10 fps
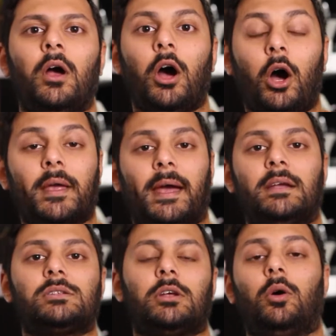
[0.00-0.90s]
Okay,
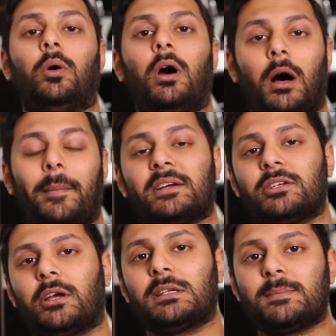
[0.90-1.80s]
so I'm actually
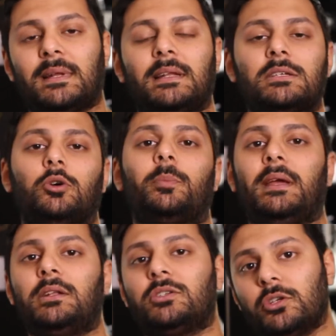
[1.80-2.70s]
going to split this up
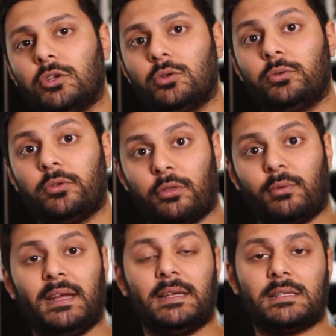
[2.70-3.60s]
into
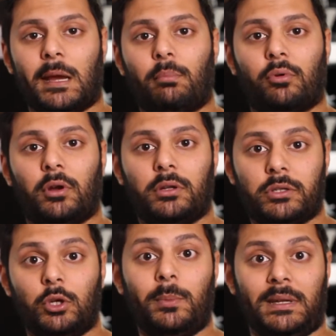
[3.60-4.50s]
three separate
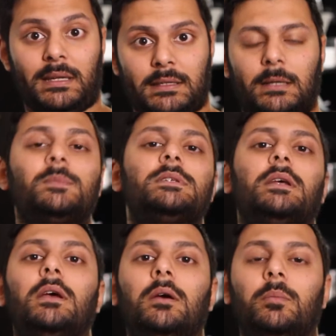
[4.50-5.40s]
2 minute tips
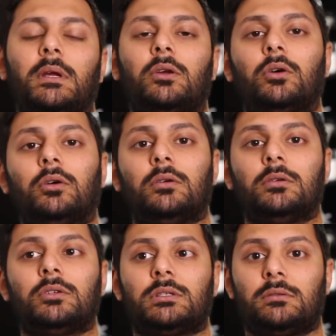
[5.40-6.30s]

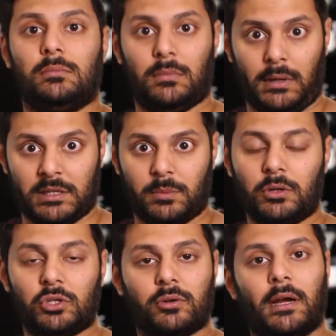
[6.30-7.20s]
because
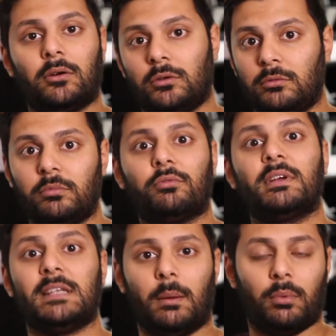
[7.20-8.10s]
exposure triangle, three
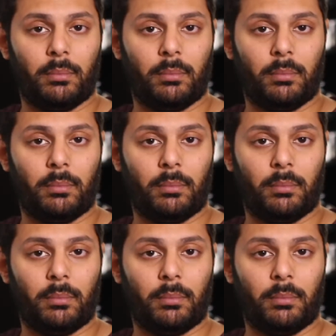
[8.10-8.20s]
separate